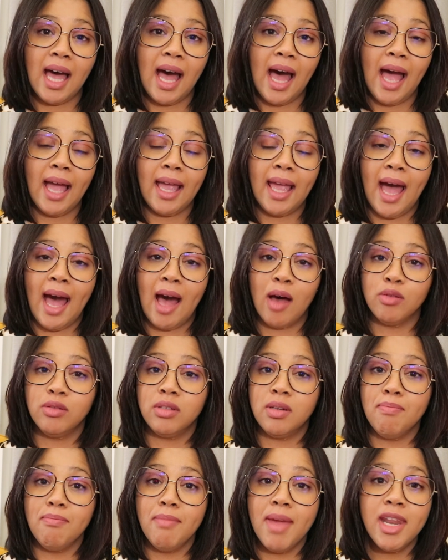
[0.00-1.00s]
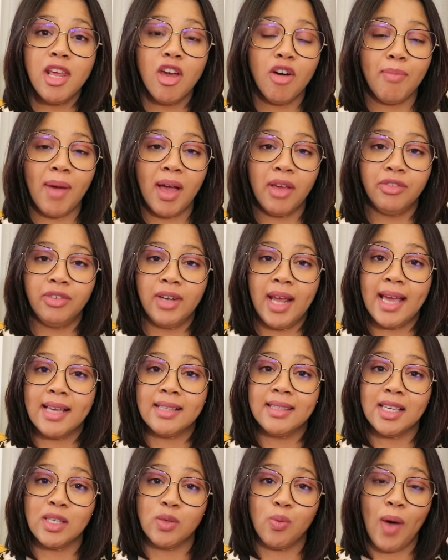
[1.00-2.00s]
I housed many of my
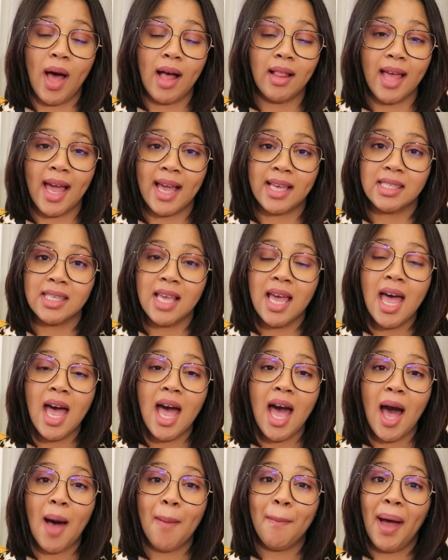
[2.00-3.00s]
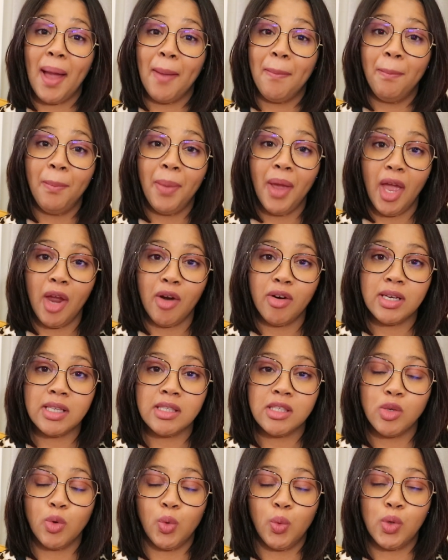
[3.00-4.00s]
friends as well as my
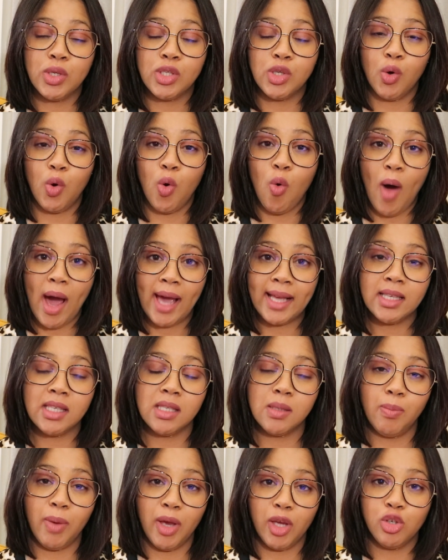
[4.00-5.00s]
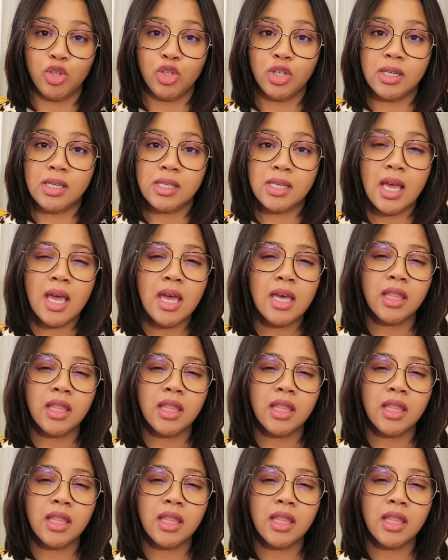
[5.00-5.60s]
parents, so it was quite spacious.